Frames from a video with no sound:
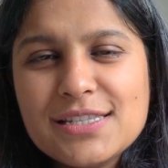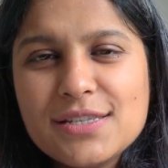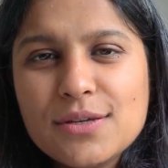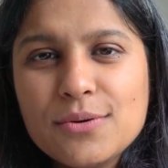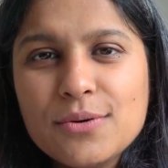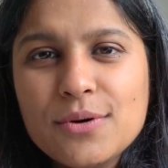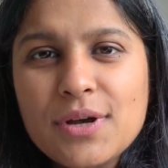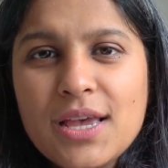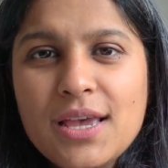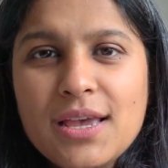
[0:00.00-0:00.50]

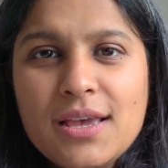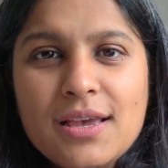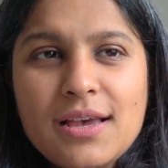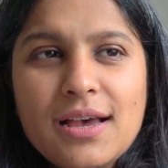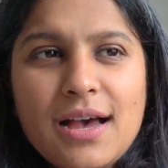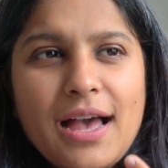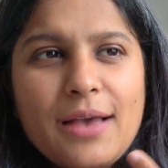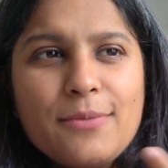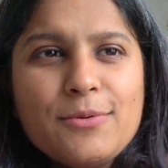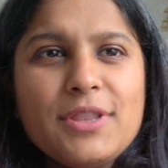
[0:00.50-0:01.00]
So
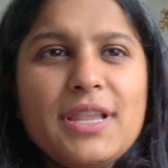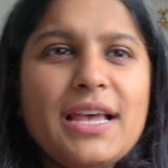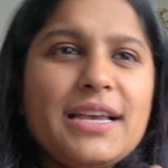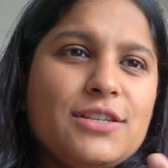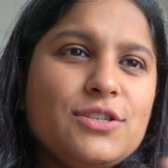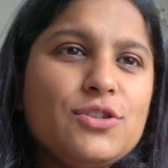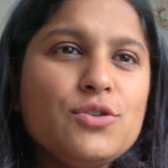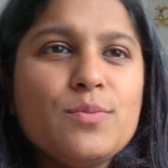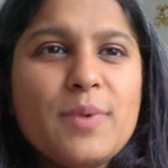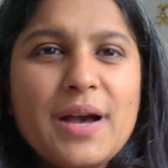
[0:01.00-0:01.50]
I would like
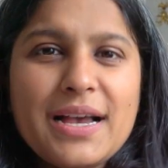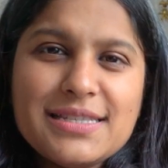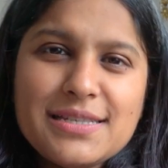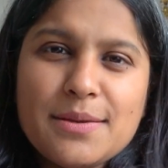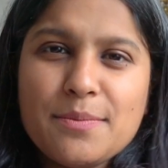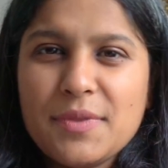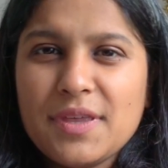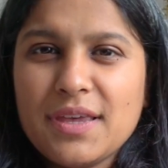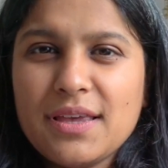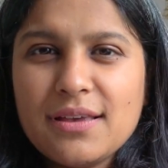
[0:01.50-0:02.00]
to buy
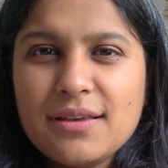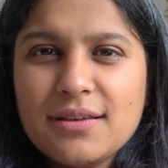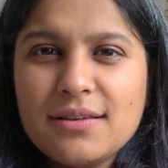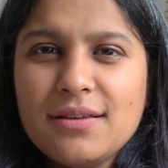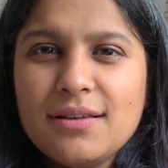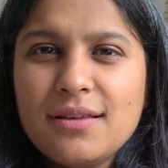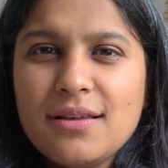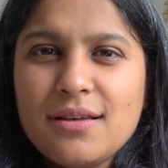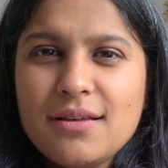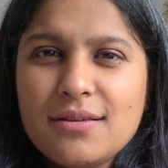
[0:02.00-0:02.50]
something
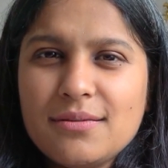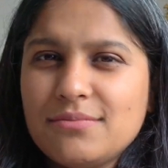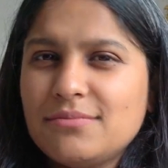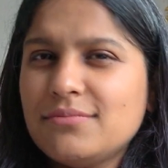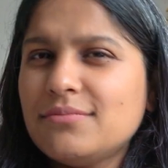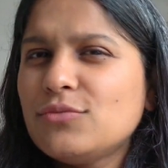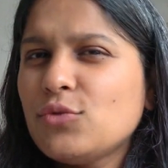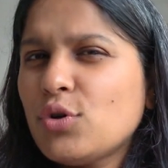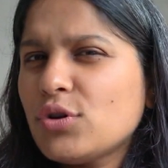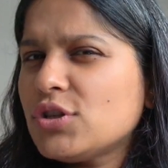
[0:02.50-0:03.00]

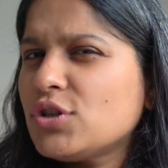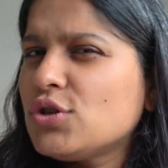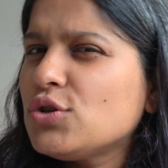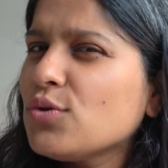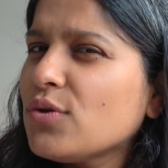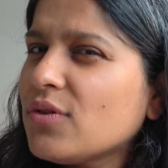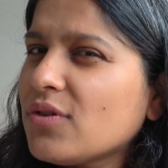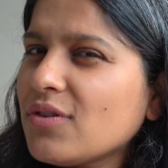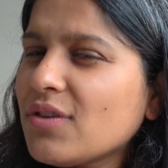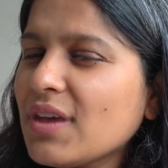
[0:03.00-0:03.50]
not
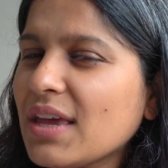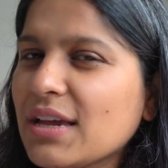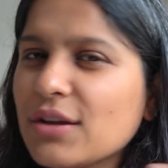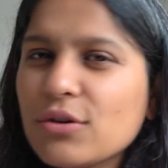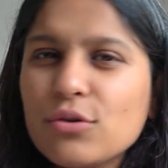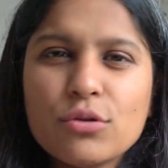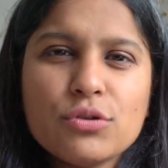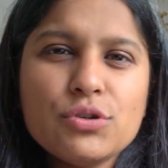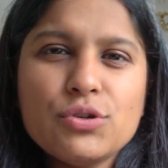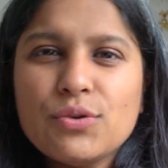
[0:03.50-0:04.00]
too thick,
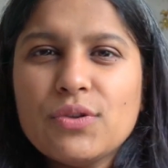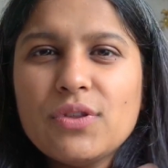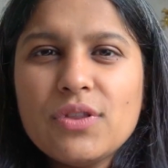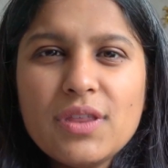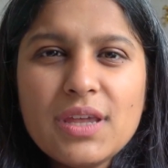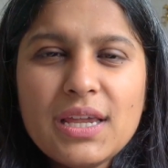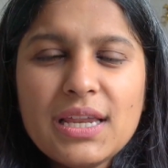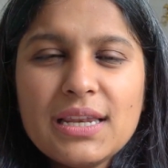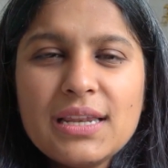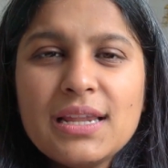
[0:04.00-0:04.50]
not too
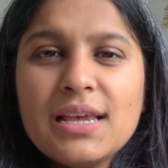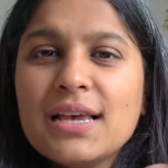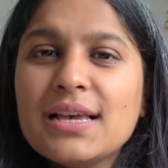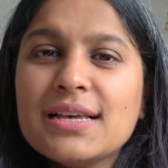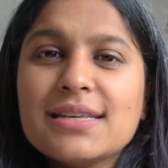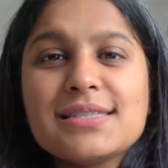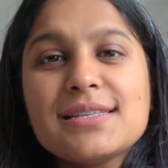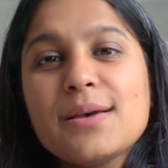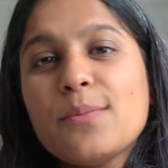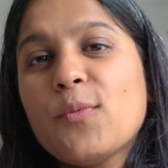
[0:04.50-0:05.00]
thin,
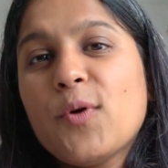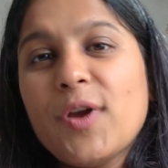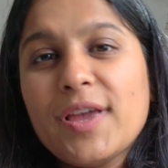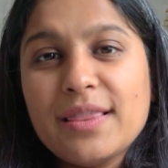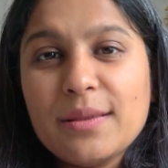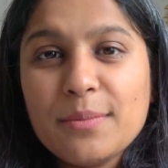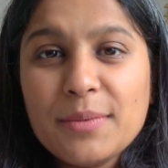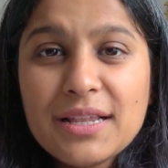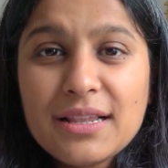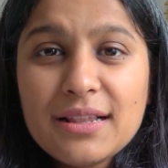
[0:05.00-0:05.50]
somewhere in
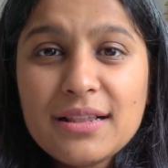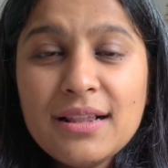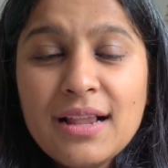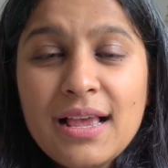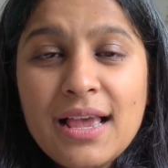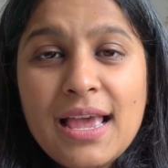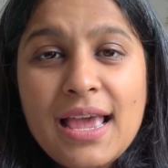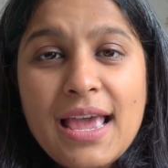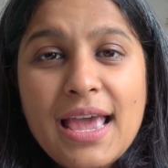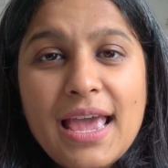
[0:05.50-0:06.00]
the middle,
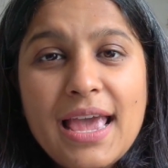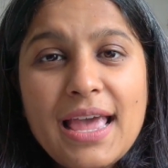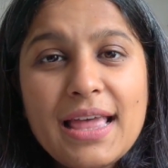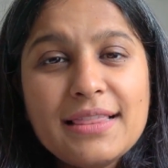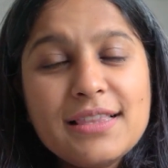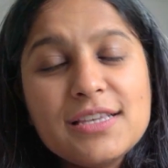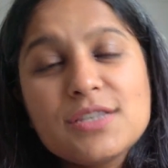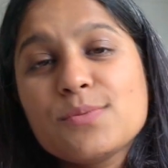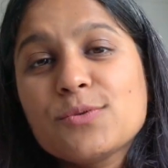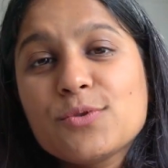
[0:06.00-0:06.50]

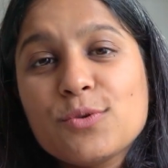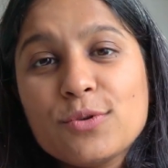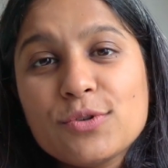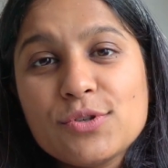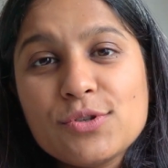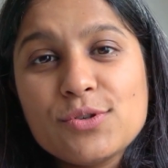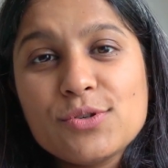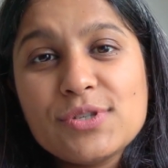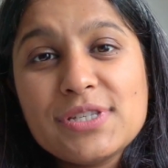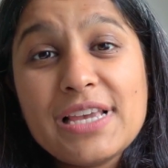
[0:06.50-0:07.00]
and this would
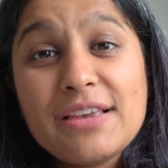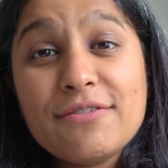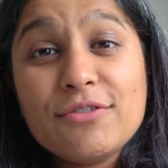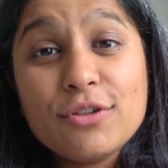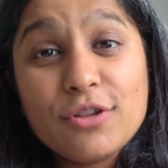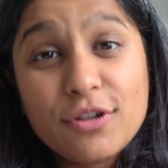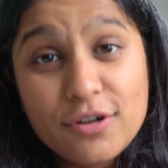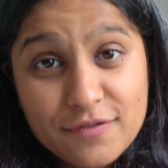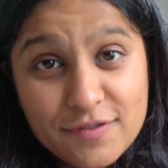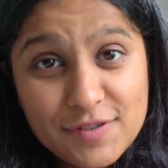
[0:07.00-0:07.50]
also save you
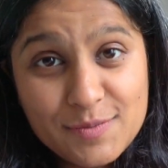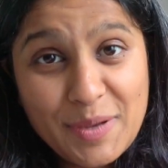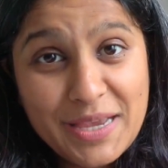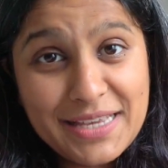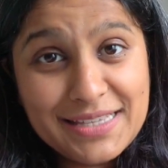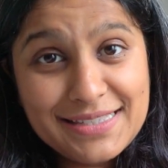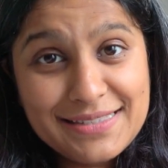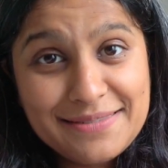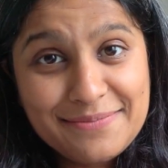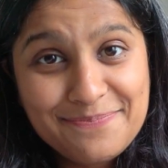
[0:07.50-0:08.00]
a lot of
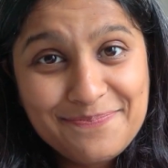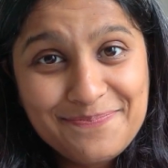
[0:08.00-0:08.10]
space.